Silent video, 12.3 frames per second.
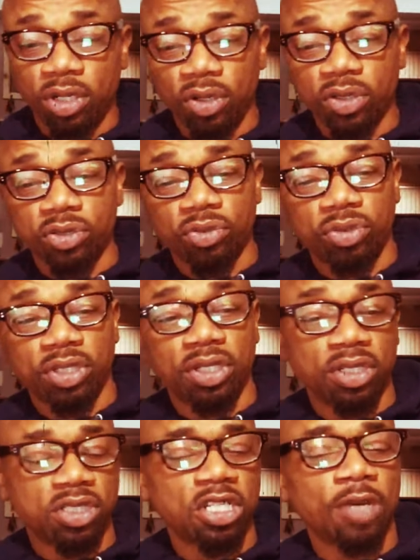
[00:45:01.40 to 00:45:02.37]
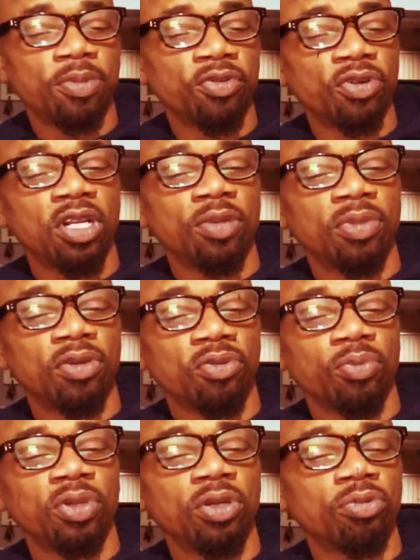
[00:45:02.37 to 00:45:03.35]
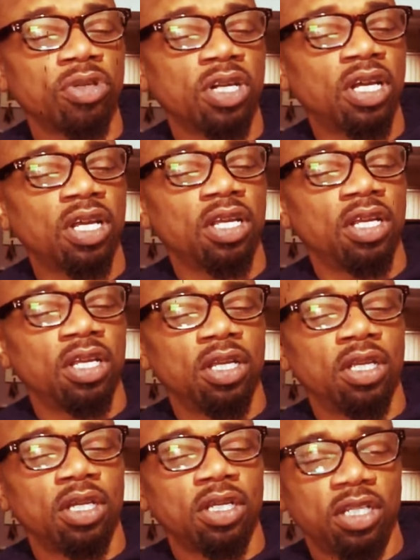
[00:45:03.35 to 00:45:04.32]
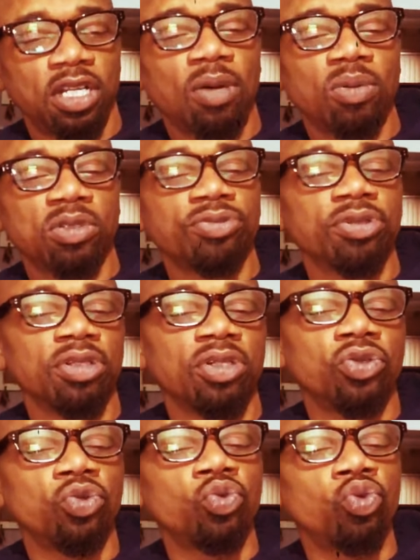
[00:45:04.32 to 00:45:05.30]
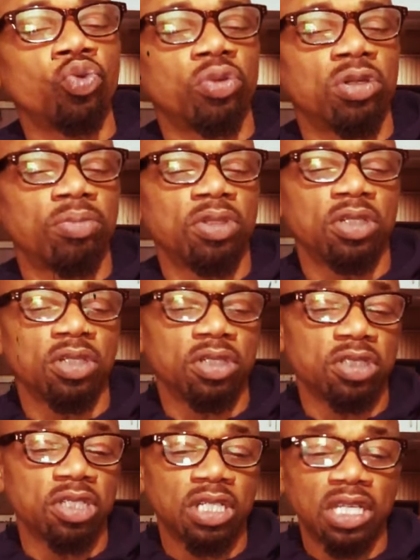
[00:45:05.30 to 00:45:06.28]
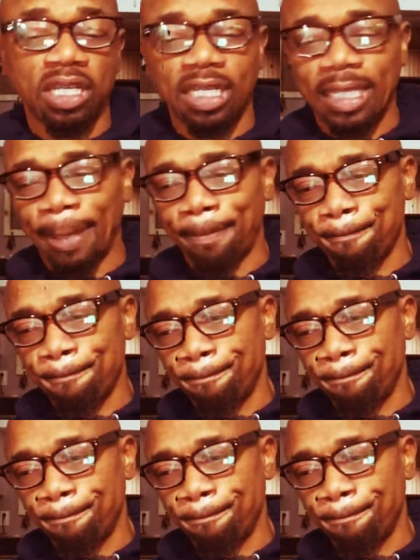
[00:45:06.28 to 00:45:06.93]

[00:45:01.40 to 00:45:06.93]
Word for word: it also did is separated me from people that that I was really cool with because again,